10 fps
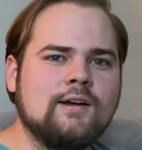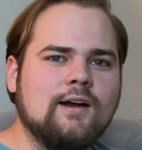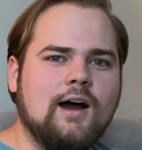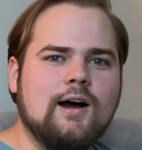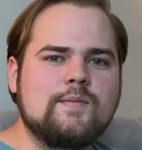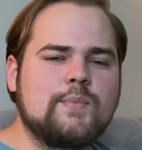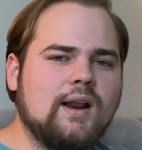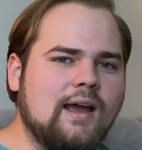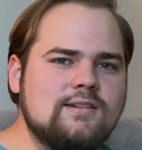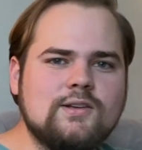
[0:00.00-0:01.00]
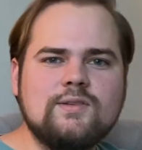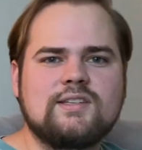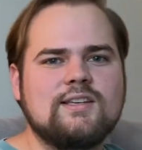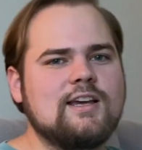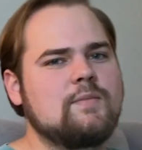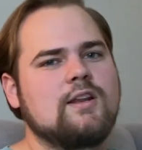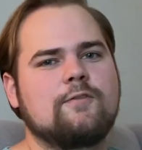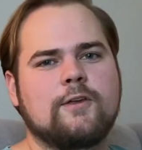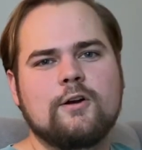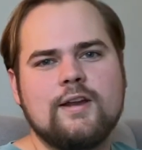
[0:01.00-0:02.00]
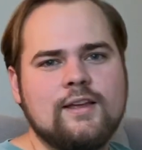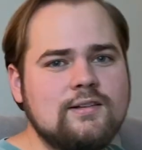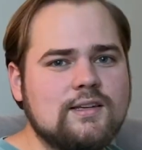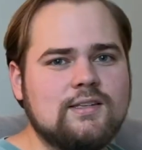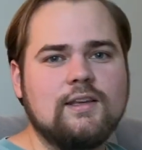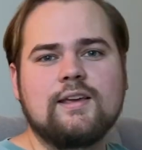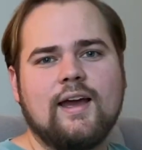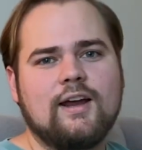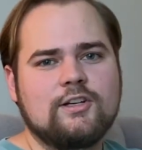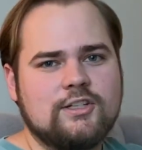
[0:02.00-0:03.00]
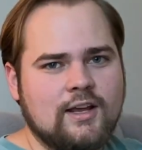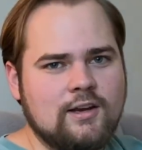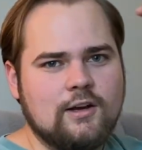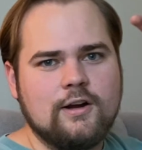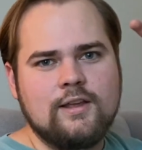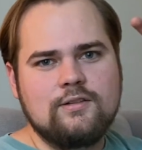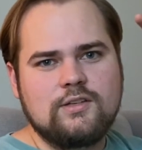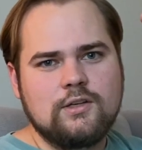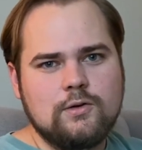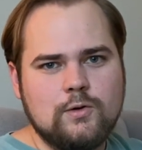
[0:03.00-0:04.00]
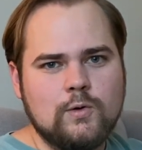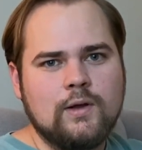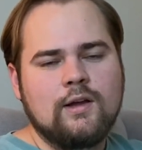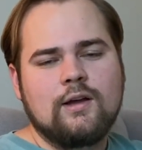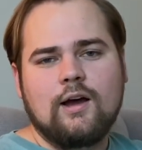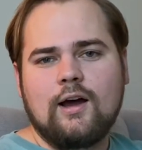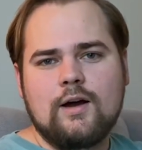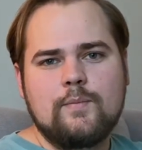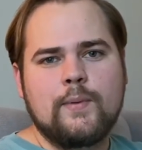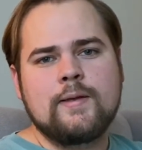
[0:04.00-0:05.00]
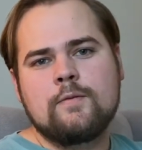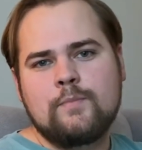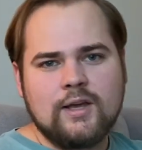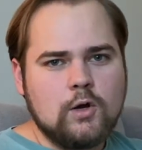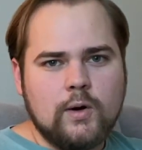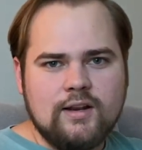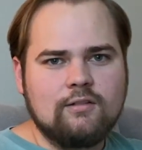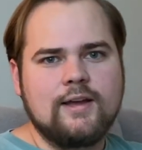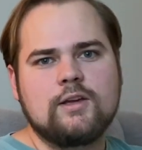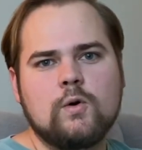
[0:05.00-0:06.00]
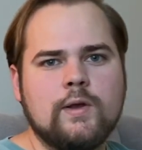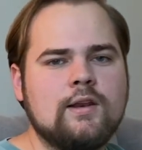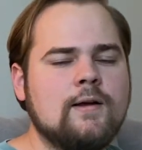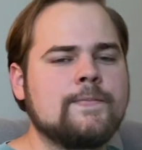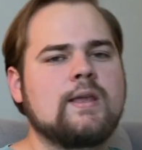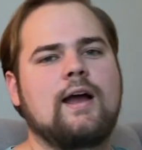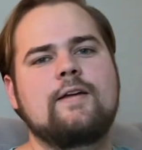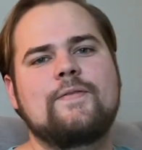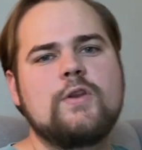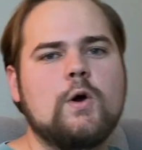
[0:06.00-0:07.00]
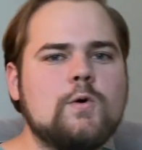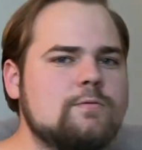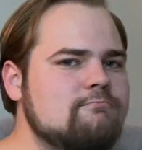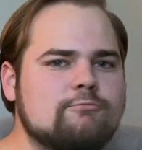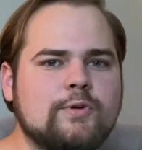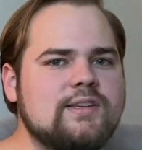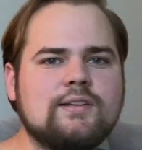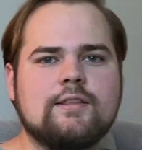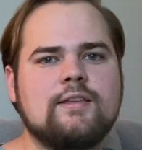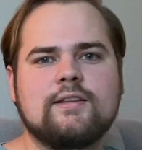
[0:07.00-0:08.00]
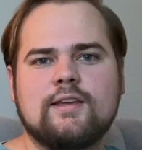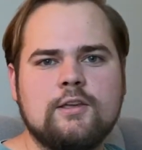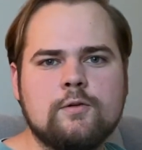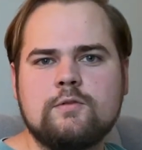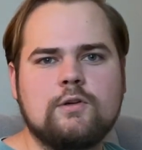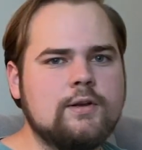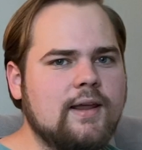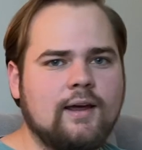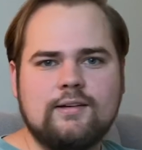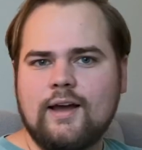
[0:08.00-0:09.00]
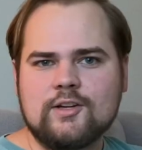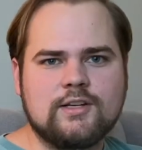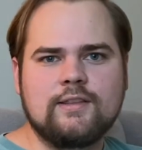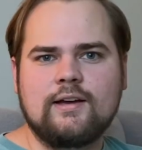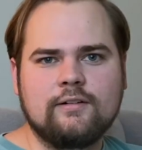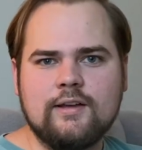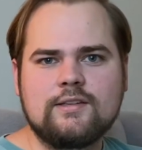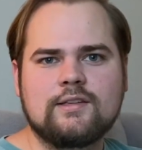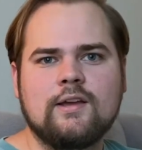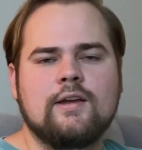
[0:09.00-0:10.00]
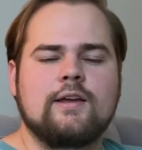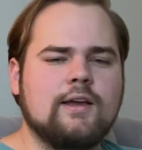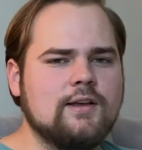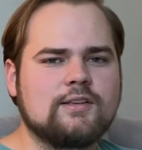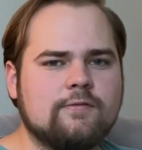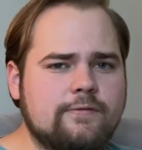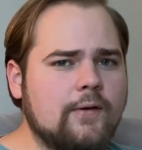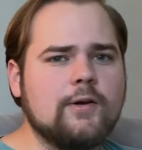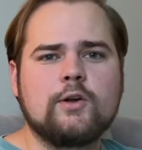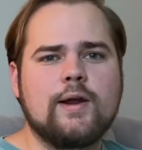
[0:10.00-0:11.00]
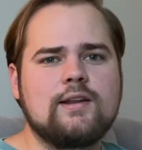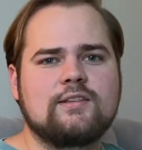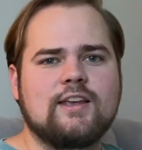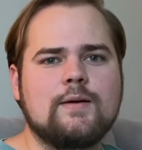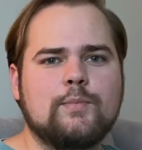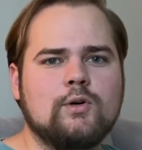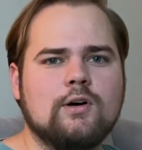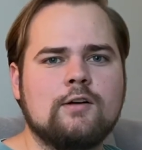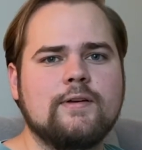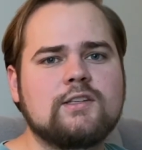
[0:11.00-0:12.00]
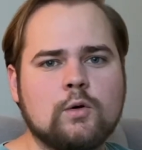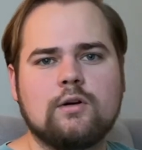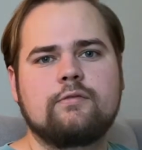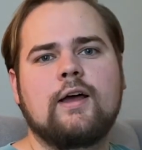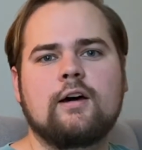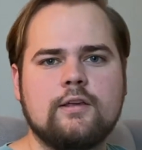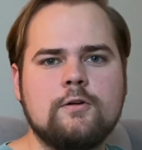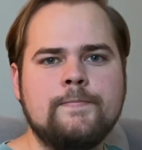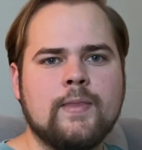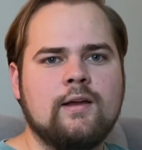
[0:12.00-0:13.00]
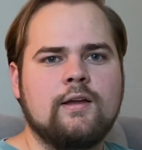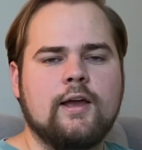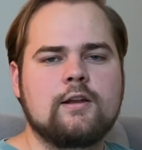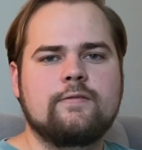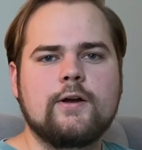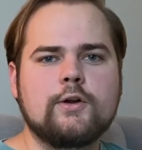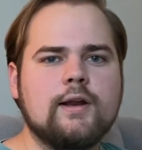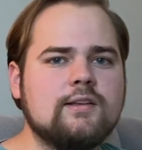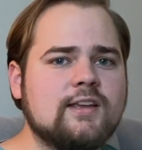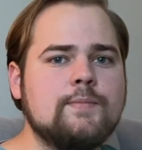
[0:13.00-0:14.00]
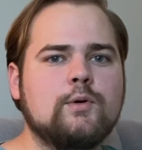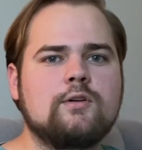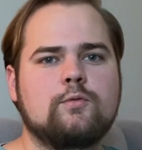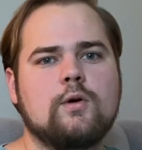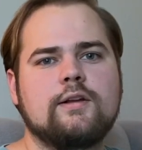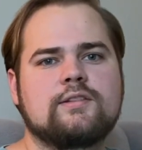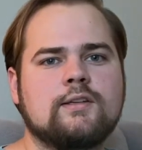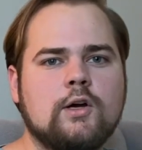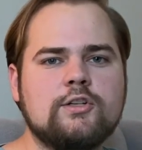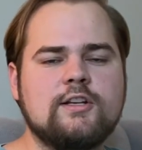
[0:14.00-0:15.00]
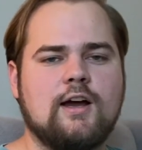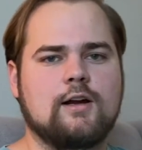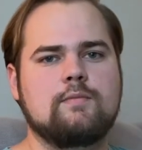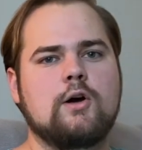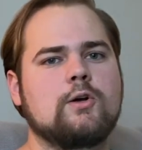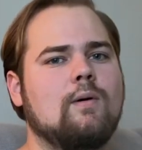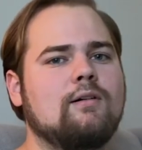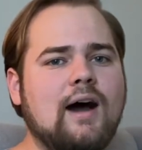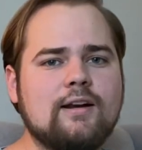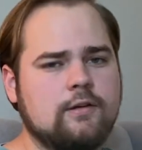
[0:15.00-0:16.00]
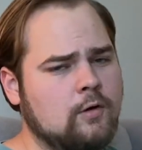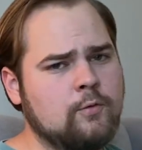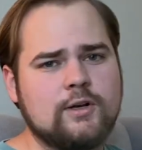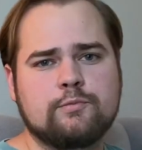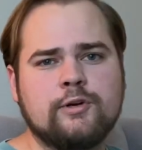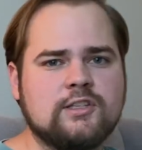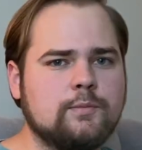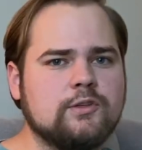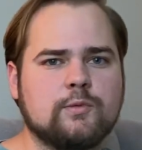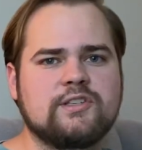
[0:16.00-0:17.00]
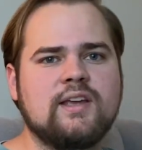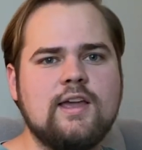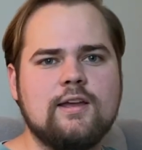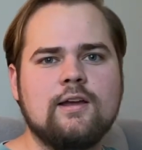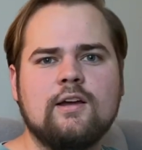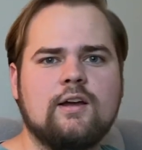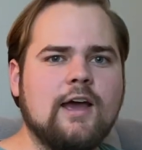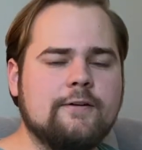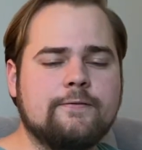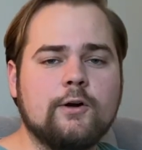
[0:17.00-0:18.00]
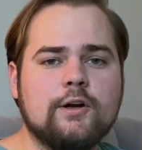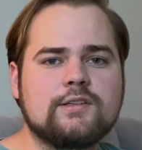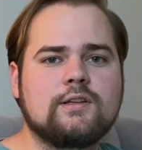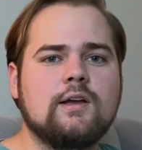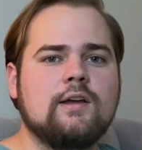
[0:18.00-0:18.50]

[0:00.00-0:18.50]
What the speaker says: But I do see, I mean, if you're into Zcash and you're into Bitcoin and Litecoin, I have no reason to think that you couldn't add Dash to that list. It is a very great example of a store of value, and a very great example of what Satoshi Nakamoto, a lot of what his principles were saying at first.